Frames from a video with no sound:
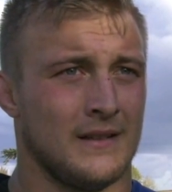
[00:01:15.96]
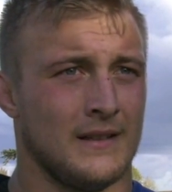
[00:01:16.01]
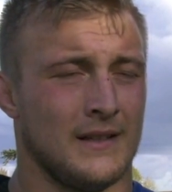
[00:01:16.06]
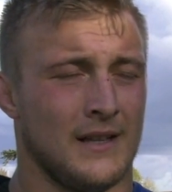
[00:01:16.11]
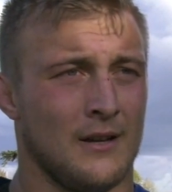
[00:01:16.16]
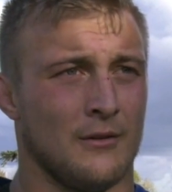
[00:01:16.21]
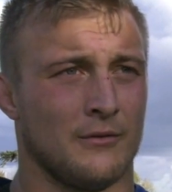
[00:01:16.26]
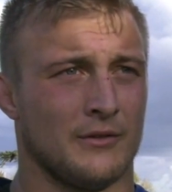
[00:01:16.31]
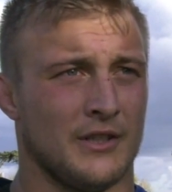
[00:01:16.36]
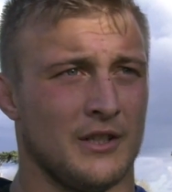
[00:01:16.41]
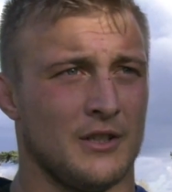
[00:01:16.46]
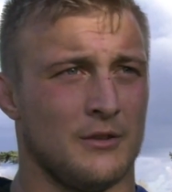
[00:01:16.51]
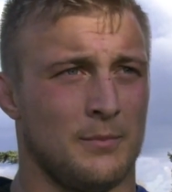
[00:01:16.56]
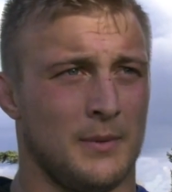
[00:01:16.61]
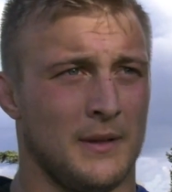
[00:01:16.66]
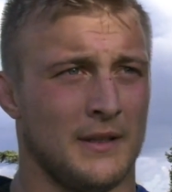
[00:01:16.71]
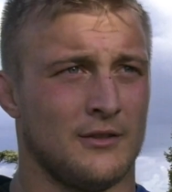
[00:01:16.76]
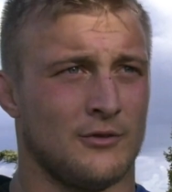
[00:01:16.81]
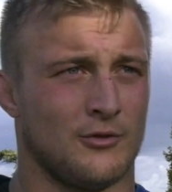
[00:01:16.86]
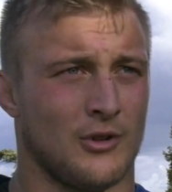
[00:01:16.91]
Yeah, obviously it's
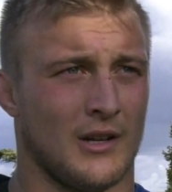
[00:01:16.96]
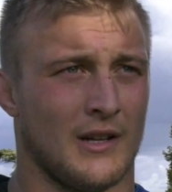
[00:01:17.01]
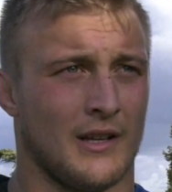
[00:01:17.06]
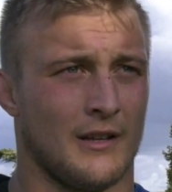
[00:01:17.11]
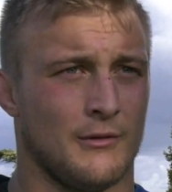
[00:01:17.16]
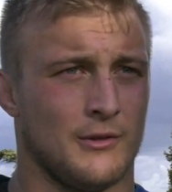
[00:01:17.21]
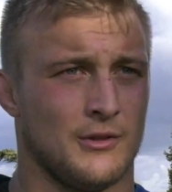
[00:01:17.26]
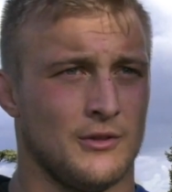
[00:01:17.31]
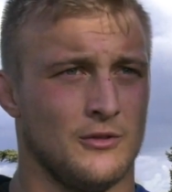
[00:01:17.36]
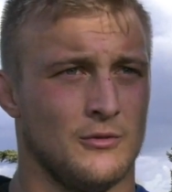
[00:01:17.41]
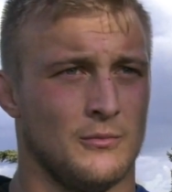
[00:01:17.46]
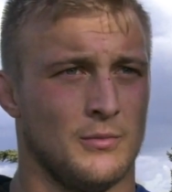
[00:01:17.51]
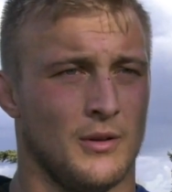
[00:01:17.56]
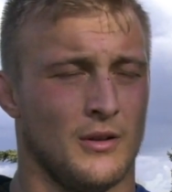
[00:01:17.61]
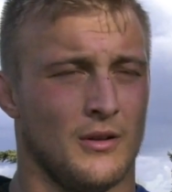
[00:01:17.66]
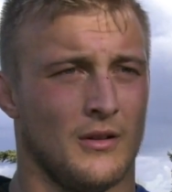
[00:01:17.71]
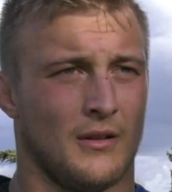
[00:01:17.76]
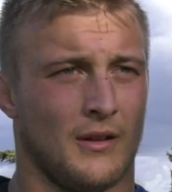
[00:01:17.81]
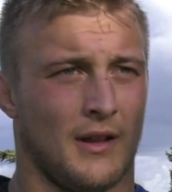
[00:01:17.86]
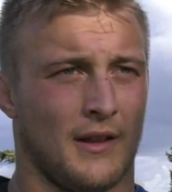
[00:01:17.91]
big to try and get the result,
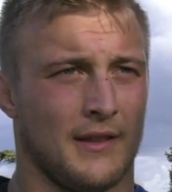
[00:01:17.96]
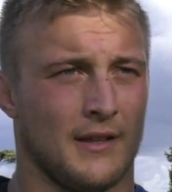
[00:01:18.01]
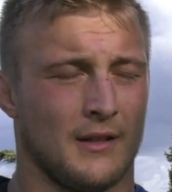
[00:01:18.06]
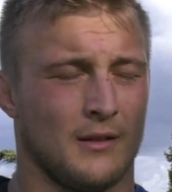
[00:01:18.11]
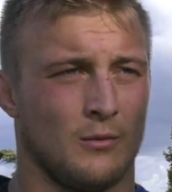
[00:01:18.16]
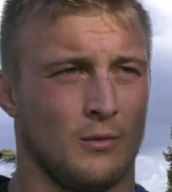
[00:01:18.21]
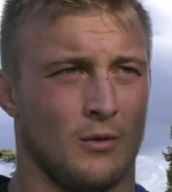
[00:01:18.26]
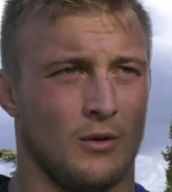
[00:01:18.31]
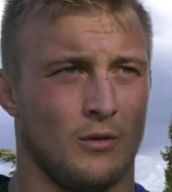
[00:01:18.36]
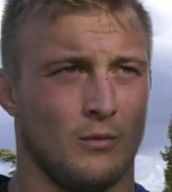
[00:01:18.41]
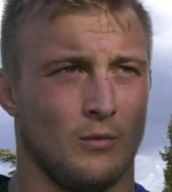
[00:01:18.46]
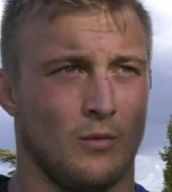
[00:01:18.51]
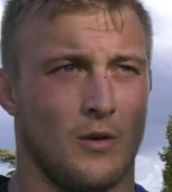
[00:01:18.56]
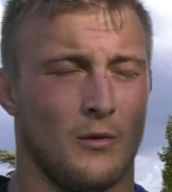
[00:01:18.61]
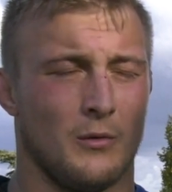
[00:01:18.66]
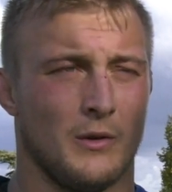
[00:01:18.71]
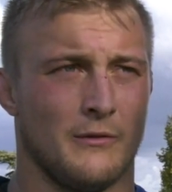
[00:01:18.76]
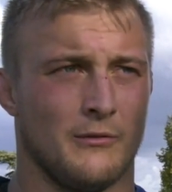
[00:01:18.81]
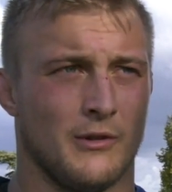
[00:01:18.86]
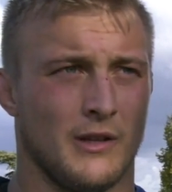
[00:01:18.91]
but I think what
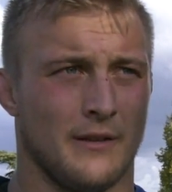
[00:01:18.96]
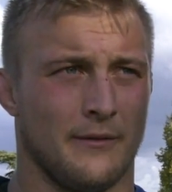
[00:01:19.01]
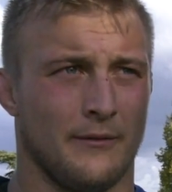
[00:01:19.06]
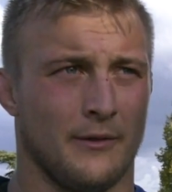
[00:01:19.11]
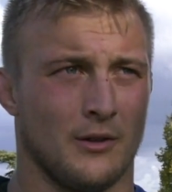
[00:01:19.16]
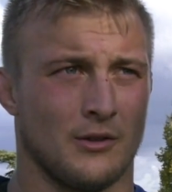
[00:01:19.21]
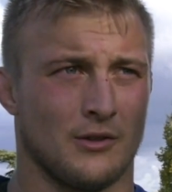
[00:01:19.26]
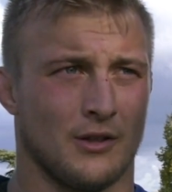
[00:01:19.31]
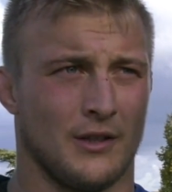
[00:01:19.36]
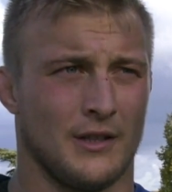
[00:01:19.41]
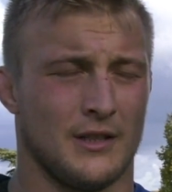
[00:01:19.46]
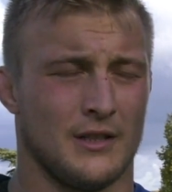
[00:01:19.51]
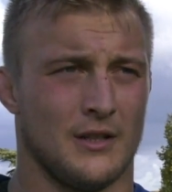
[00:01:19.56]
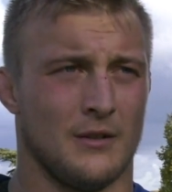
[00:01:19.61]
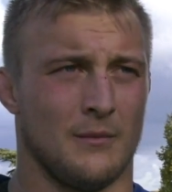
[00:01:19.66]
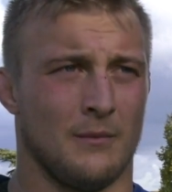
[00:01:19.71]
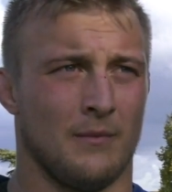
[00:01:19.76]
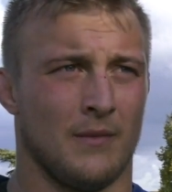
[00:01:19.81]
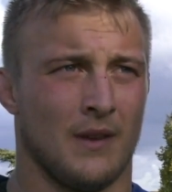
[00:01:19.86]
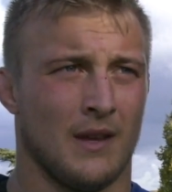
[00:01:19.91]
we've really focused on is
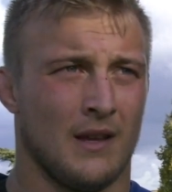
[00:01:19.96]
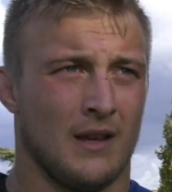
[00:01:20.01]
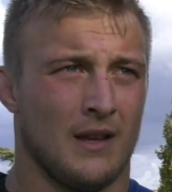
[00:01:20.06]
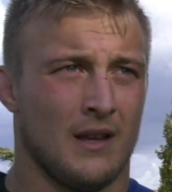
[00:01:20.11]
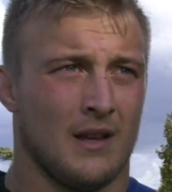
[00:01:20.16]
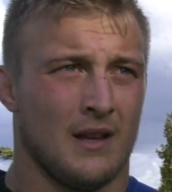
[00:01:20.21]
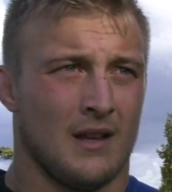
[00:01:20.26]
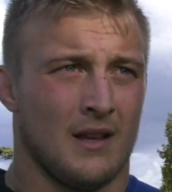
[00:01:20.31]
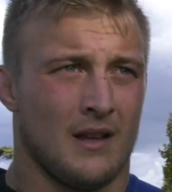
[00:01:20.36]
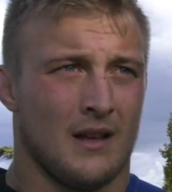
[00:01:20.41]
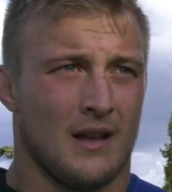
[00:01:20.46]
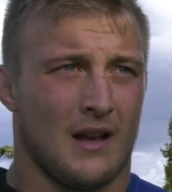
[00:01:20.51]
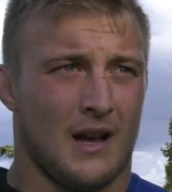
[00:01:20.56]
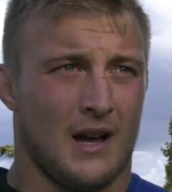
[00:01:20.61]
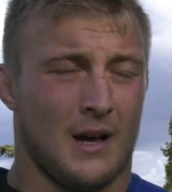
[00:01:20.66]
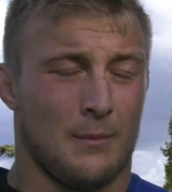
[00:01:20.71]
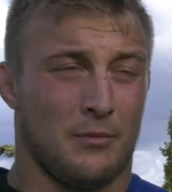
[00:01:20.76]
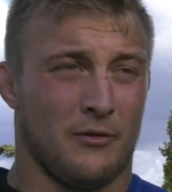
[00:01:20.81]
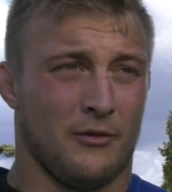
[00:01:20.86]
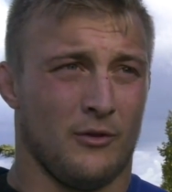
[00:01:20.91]

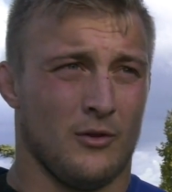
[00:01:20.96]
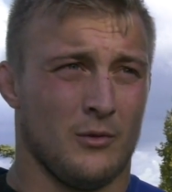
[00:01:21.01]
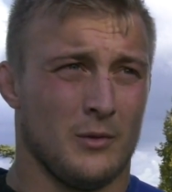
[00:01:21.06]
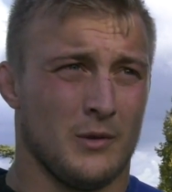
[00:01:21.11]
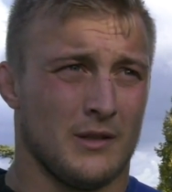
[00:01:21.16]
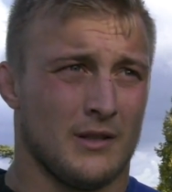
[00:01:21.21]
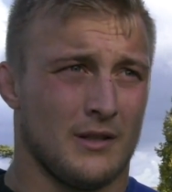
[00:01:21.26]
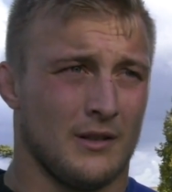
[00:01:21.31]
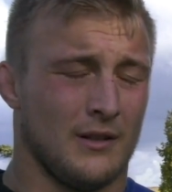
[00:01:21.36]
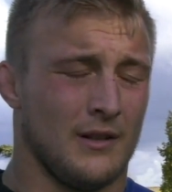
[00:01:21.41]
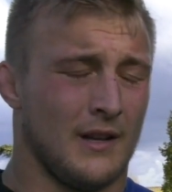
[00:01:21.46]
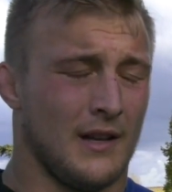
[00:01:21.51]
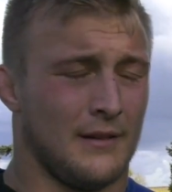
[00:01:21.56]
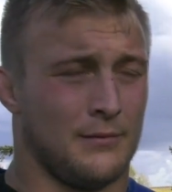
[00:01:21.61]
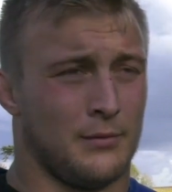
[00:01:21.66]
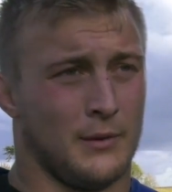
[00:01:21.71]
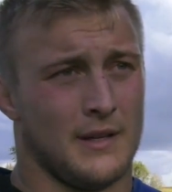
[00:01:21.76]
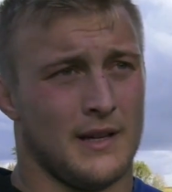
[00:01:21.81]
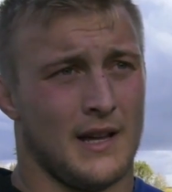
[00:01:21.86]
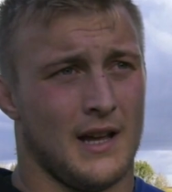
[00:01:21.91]
our performance, and
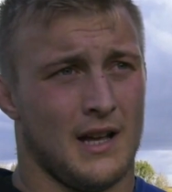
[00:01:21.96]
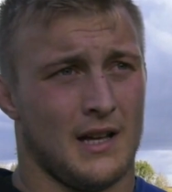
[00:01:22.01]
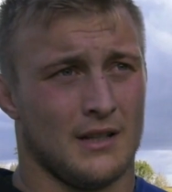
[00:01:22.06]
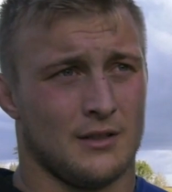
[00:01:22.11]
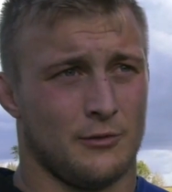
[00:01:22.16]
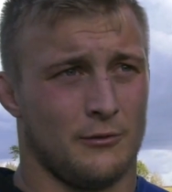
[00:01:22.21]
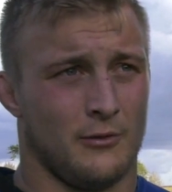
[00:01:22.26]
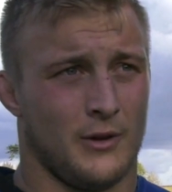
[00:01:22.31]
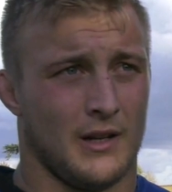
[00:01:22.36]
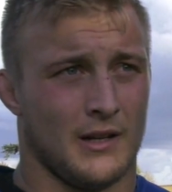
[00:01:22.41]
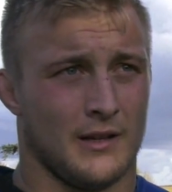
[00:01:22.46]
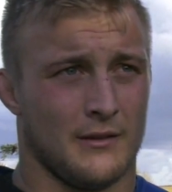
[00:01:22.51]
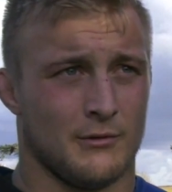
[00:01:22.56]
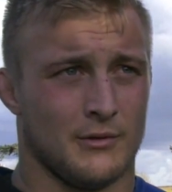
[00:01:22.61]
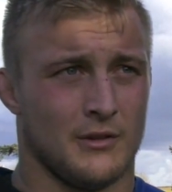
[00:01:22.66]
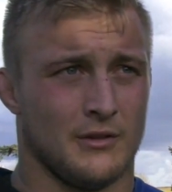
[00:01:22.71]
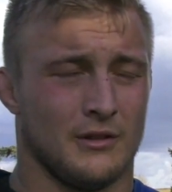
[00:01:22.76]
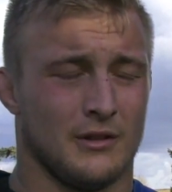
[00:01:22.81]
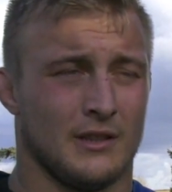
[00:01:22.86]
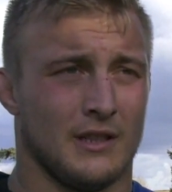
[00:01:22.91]
if we can get our stuff right, the
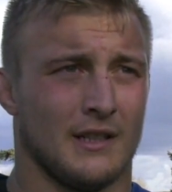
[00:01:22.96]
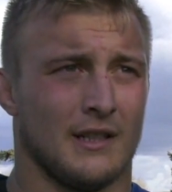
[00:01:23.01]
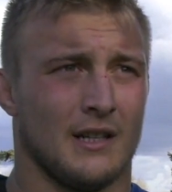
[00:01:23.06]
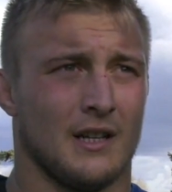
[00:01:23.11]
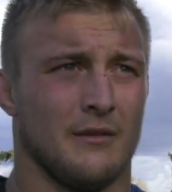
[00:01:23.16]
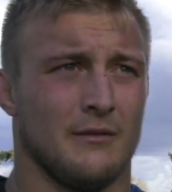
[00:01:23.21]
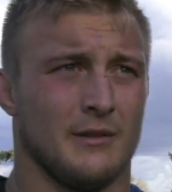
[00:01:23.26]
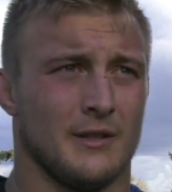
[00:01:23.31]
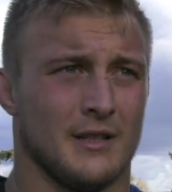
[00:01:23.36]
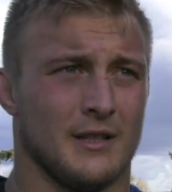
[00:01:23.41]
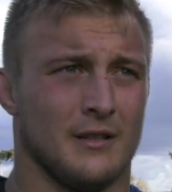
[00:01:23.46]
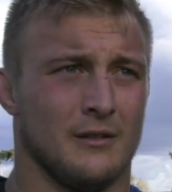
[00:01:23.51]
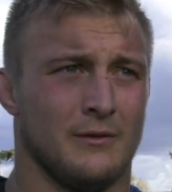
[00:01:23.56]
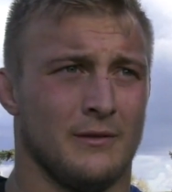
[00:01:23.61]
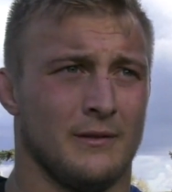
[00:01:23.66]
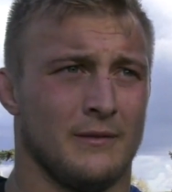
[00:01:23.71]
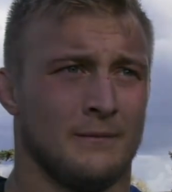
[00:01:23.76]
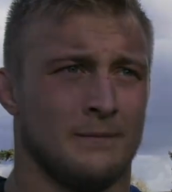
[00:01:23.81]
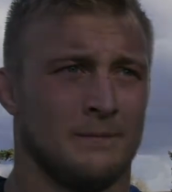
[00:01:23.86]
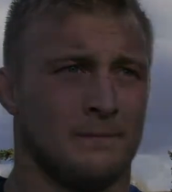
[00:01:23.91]
result will take care of
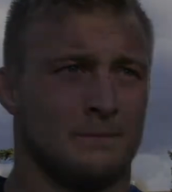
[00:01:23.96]
itself.